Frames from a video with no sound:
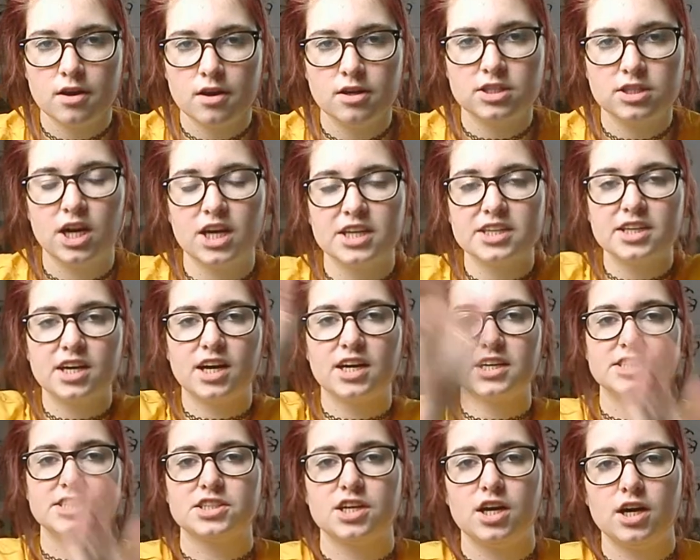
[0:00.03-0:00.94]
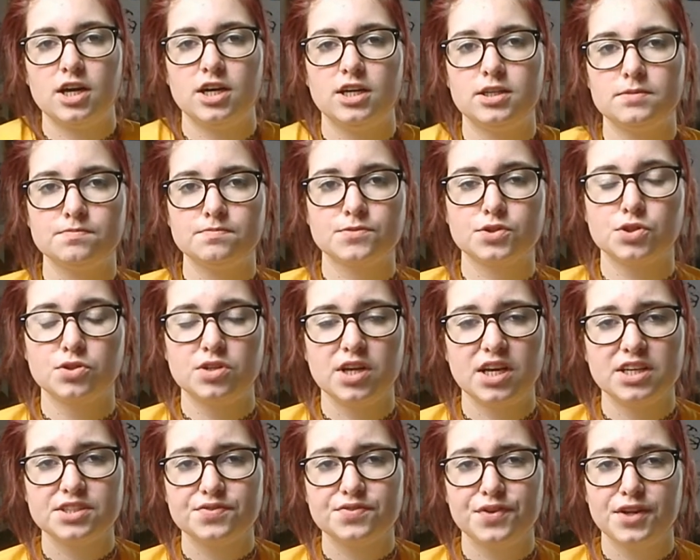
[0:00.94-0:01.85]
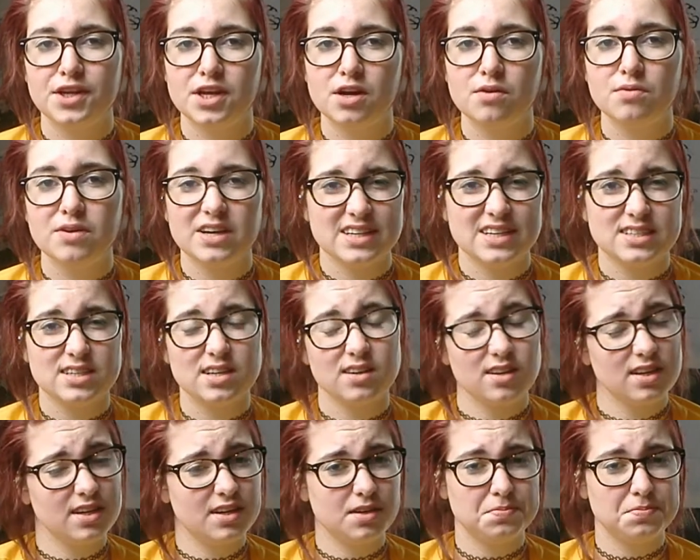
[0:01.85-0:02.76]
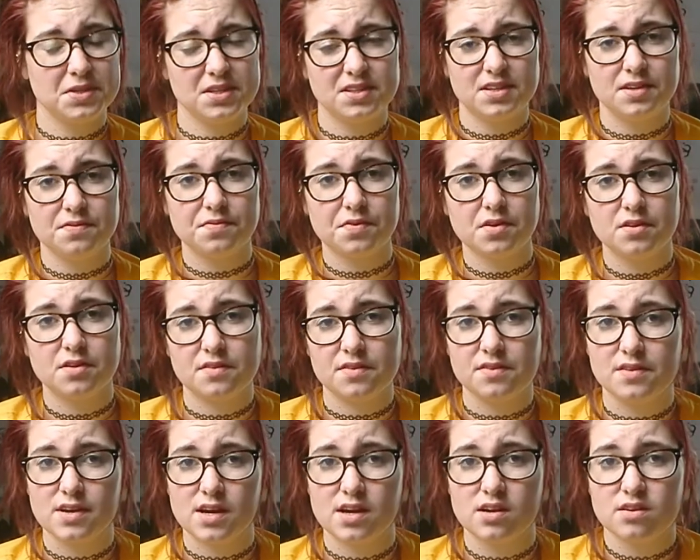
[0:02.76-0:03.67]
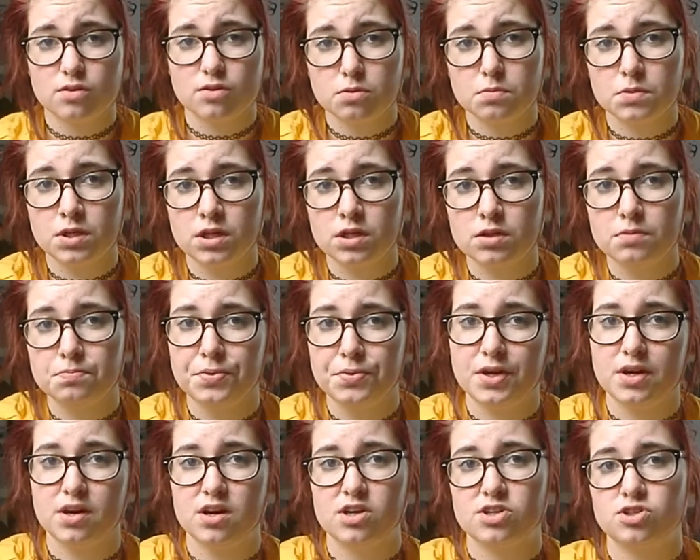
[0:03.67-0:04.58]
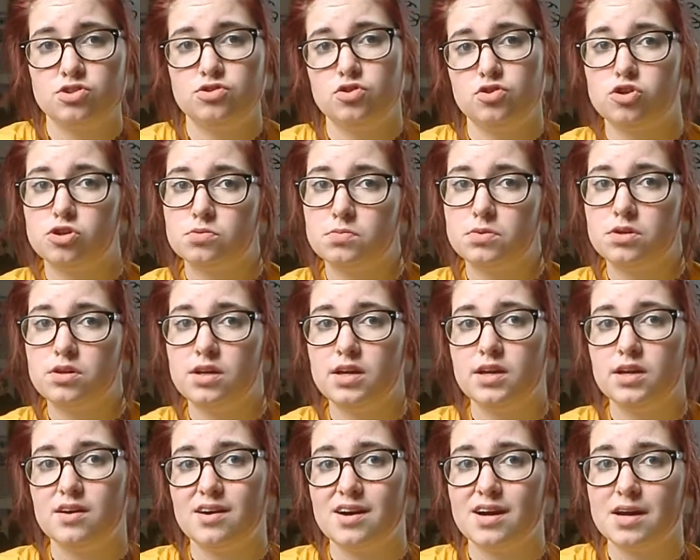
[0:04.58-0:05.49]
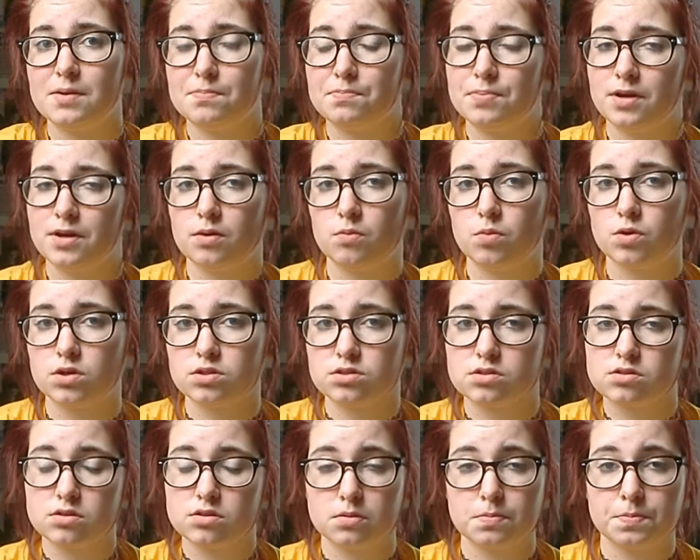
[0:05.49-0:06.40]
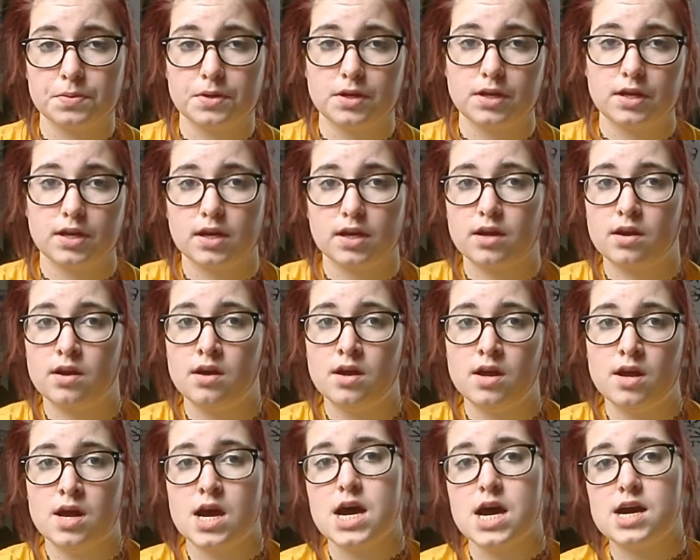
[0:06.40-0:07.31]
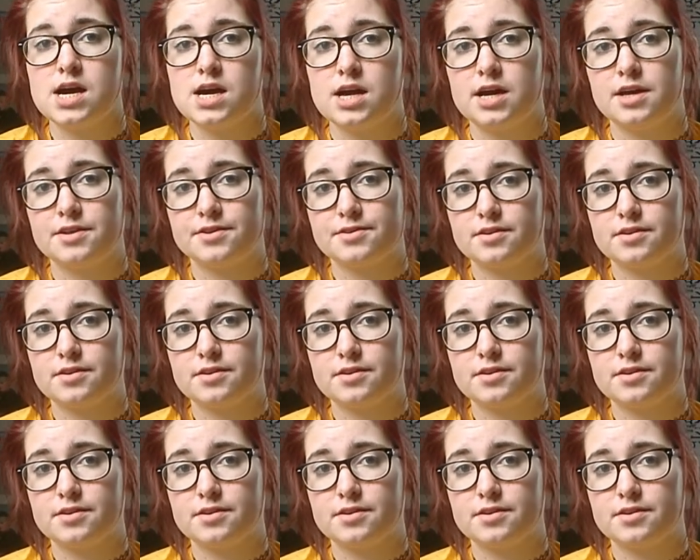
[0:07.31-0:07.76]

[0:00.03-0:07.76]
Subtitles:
Hi guys, today's video is a little bit different than normal because normally I pick one topic and